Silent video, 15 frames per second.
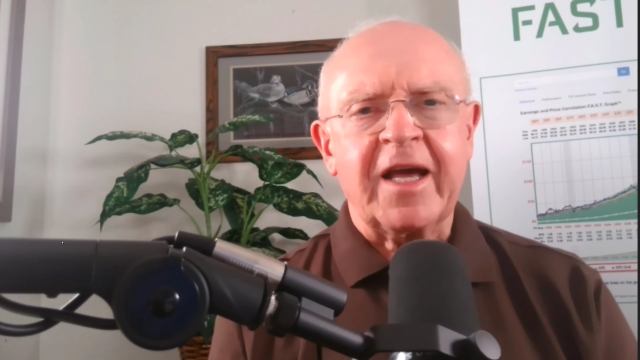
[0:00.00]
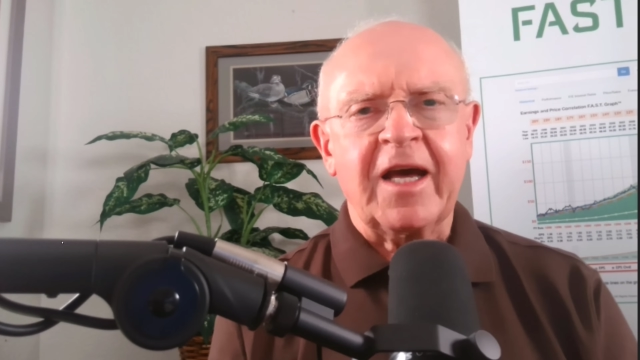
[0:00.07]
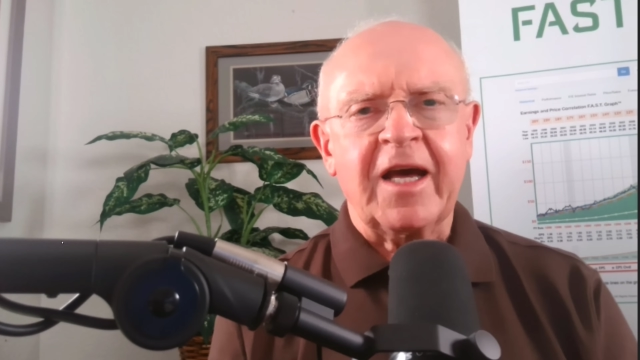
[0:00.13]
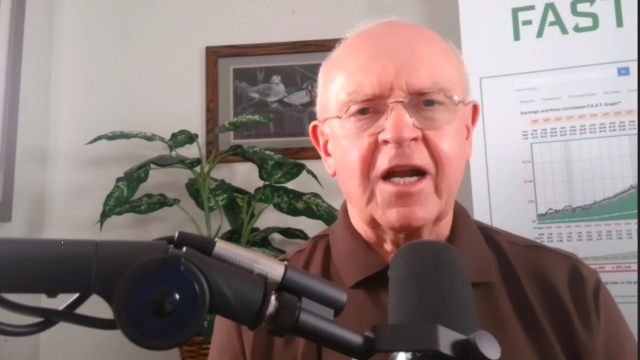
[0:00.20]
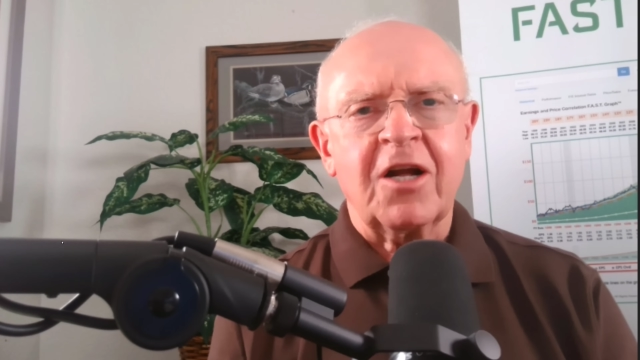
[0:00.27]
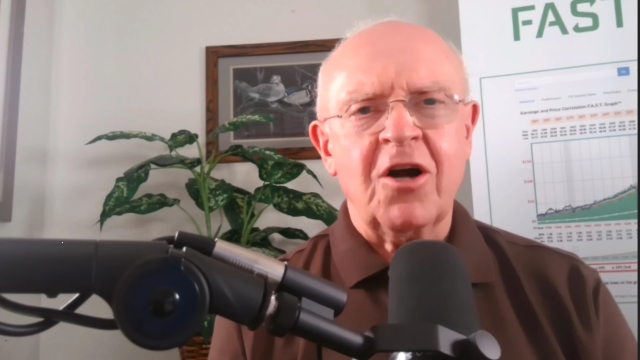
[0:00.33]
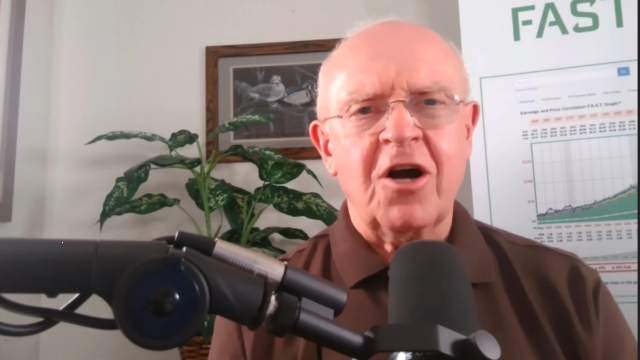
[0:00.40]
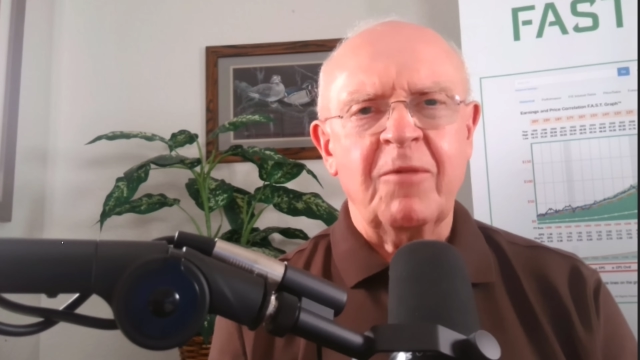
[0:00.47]
I
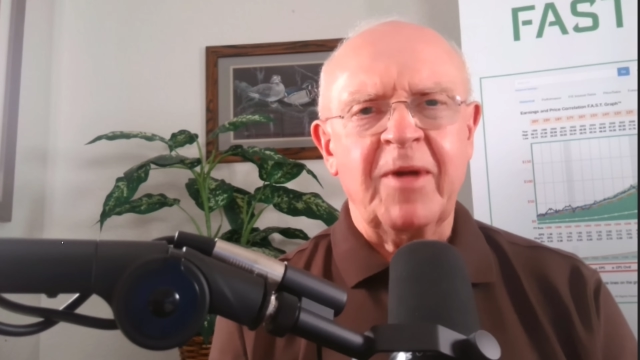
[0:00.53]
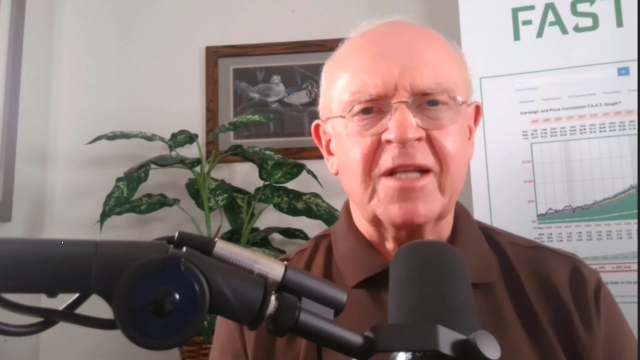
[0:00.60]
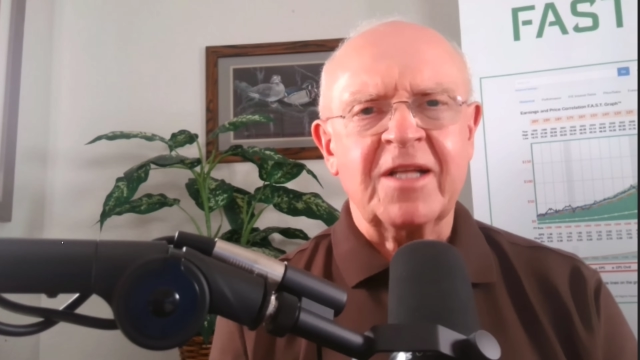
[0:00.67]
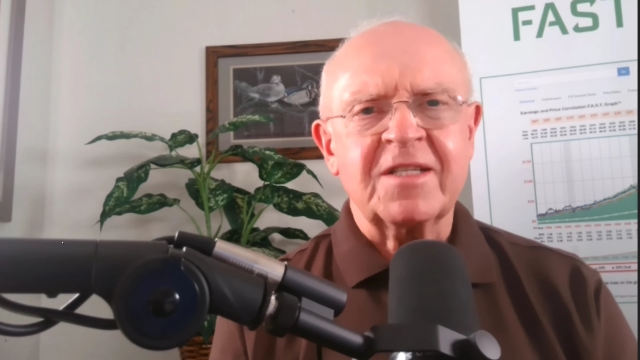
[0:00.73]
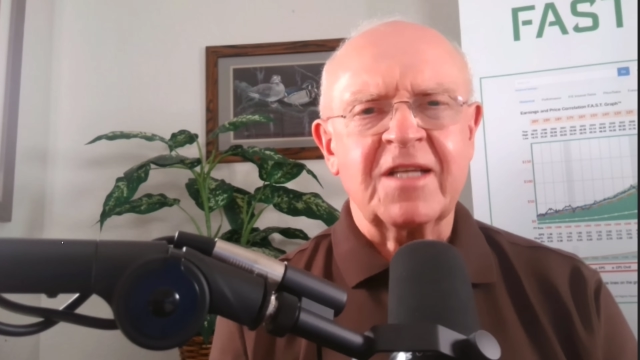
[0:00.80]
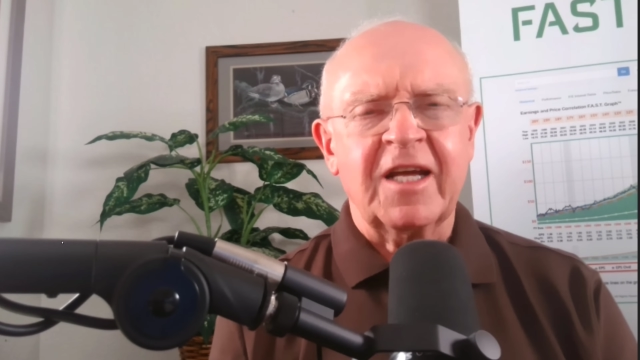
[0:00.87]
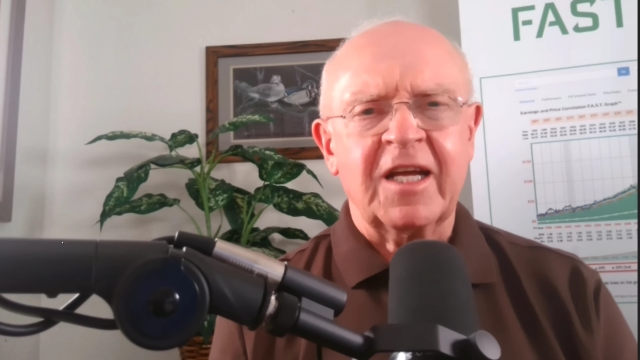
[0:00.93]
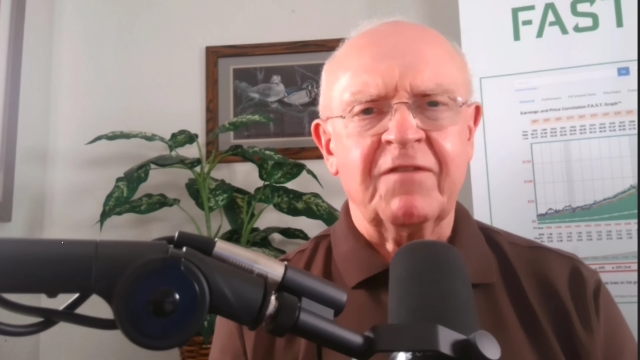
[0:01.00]
got a
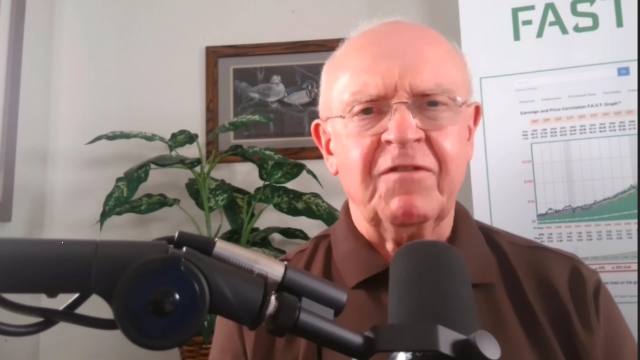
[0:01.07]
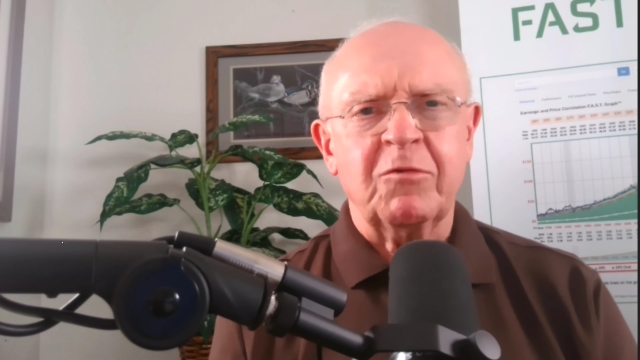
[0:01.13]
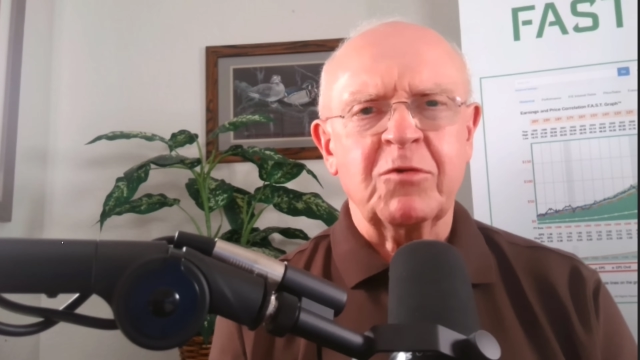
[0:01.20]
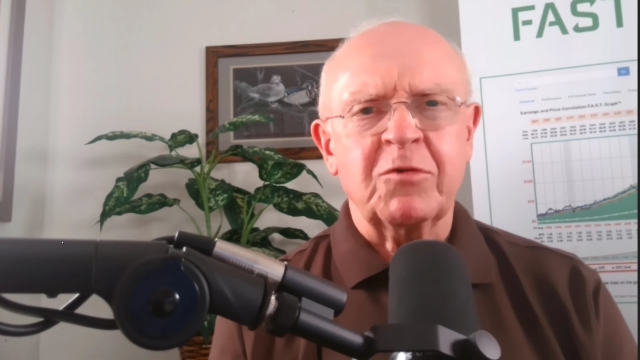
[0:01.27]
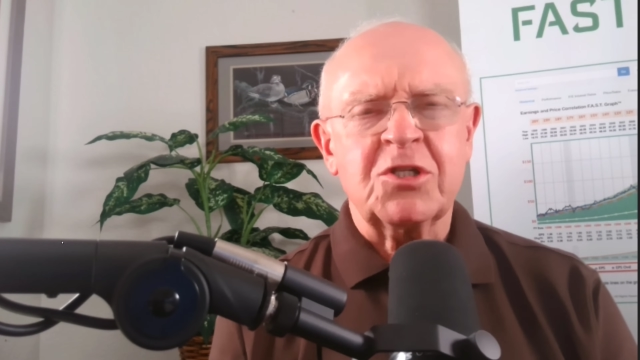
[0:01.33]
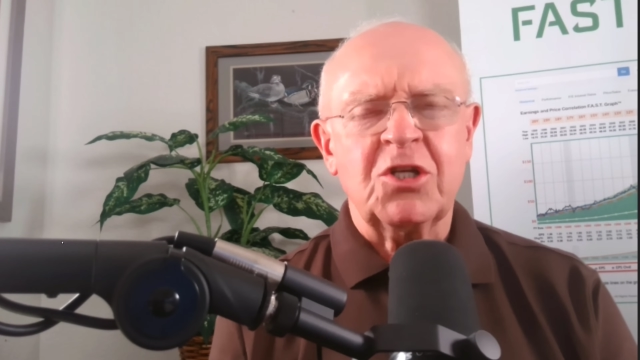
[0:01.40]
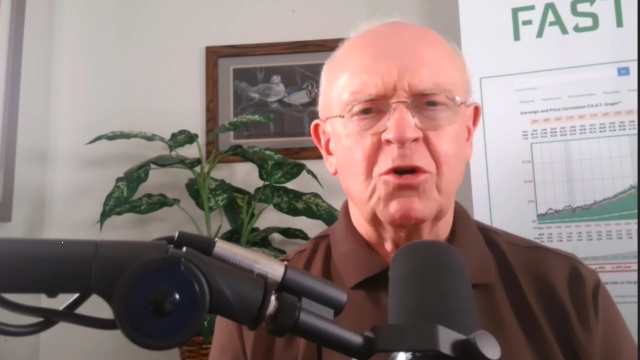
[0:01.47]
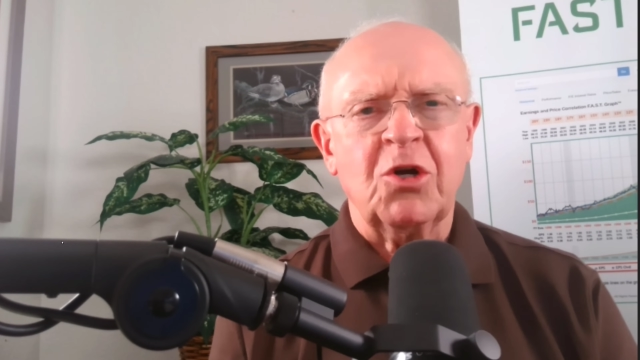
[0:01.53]
comment saying if
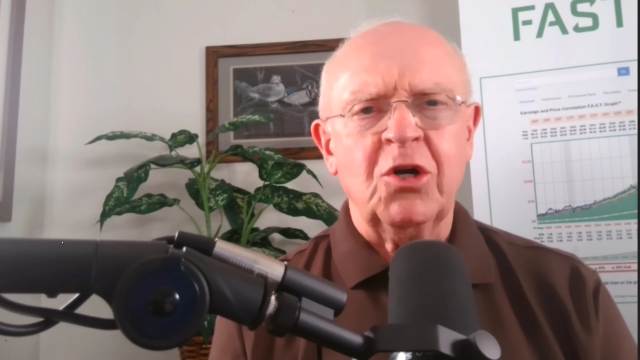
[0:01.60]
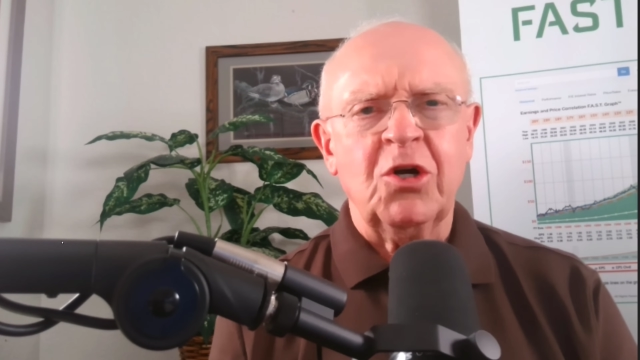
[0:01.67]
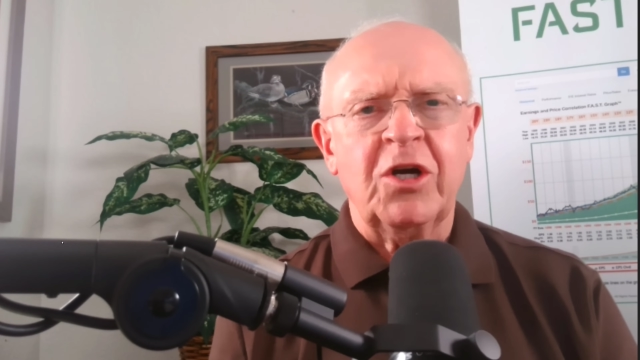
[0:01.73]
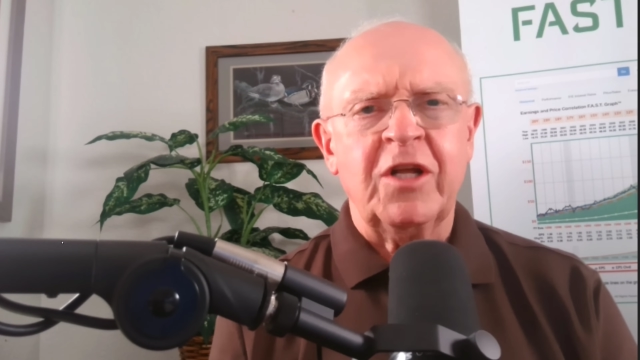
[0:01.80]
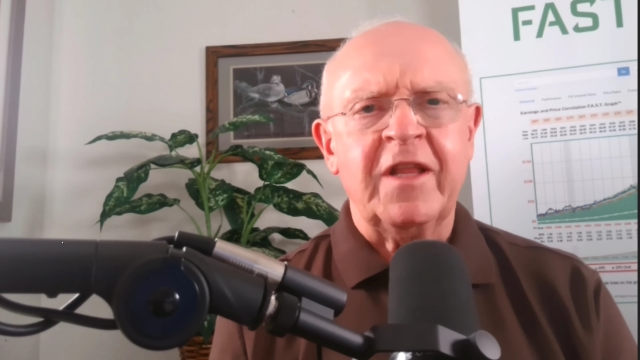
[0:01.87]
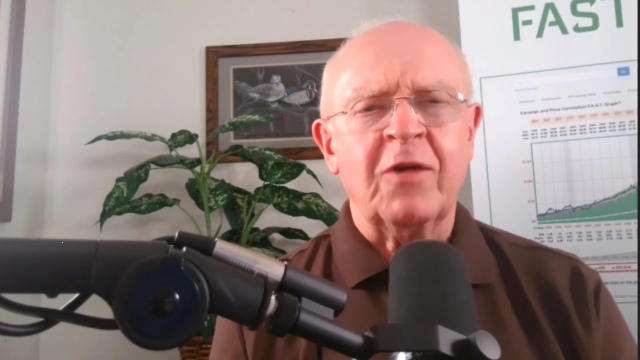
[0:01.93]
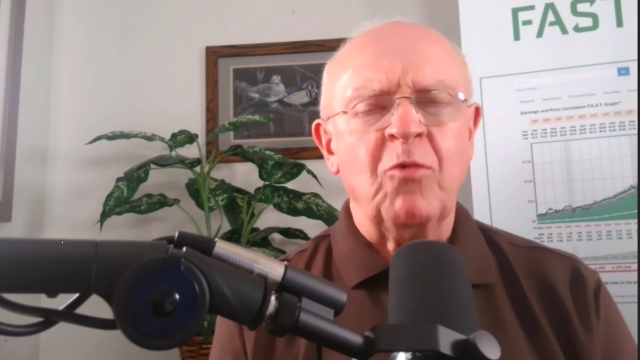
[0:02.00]
it was so good,